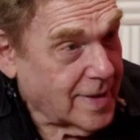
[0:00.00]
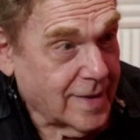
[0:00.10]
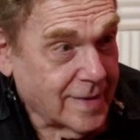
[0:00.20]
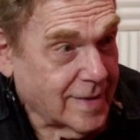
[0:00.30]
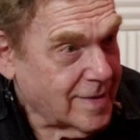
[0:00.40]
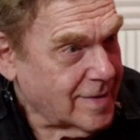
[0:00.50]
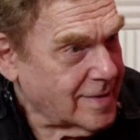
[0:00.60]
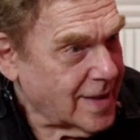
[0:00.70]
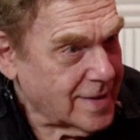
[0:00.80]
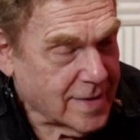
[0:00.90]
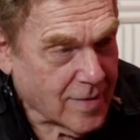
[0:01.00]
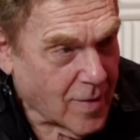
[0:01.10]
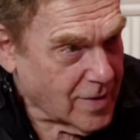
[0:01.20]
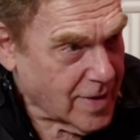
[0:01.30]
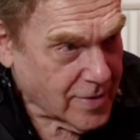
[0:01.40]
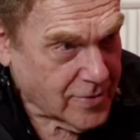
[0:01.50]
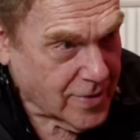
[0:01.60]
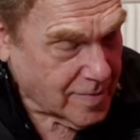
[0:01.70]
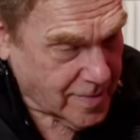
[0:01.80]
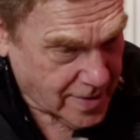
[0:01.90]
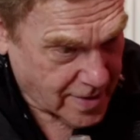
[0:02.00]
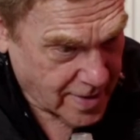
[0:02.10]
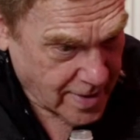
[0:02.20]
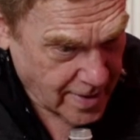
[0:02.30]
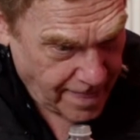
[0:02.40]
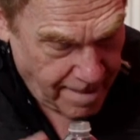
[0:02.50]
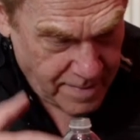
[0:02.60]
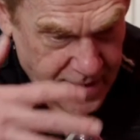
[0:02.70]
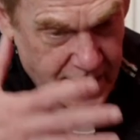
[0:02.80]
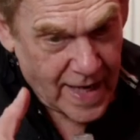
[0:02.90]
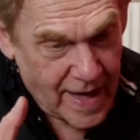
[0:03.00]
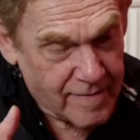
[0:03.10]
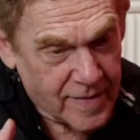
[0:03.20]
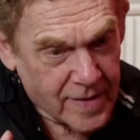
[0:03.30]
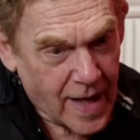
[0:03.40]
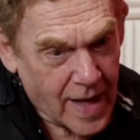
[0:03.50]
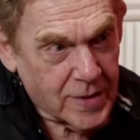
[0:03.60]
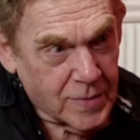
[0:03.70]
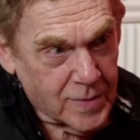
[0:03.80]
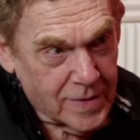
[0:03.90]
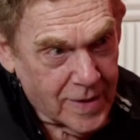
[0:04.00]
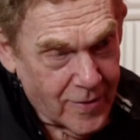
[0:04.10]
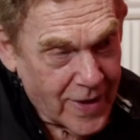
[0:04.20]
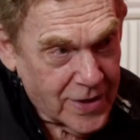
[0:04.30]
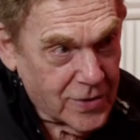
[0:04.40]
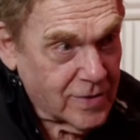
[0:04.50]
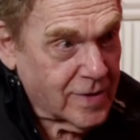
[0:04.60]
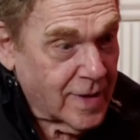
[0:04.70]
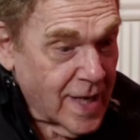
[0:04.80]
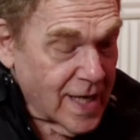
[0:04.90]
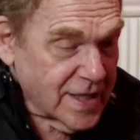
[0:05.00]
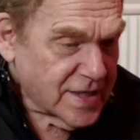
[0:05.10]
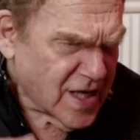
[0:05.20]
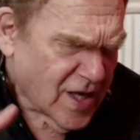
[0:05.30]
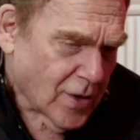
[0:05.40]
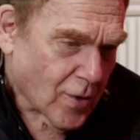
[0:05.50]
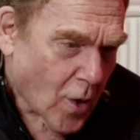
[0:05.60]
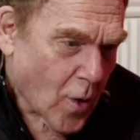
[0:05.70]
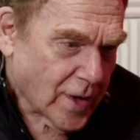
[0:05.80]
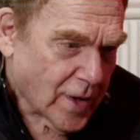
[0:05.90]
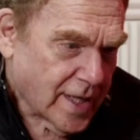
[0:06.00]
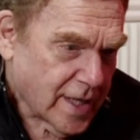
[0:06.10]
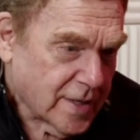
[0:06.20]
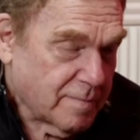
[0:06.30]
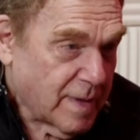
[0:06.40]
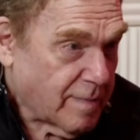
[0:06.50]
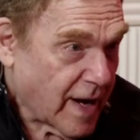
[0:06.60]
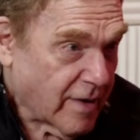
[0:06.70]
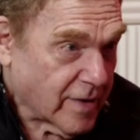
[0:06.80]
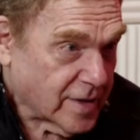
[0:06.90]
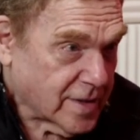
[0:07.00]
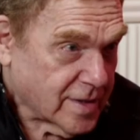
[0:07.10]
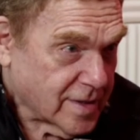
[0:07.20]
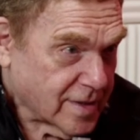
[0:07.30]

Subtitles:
And, you know, that's a whole other trip when you, besides having the actual grandchildren, seeing your own kids be parents.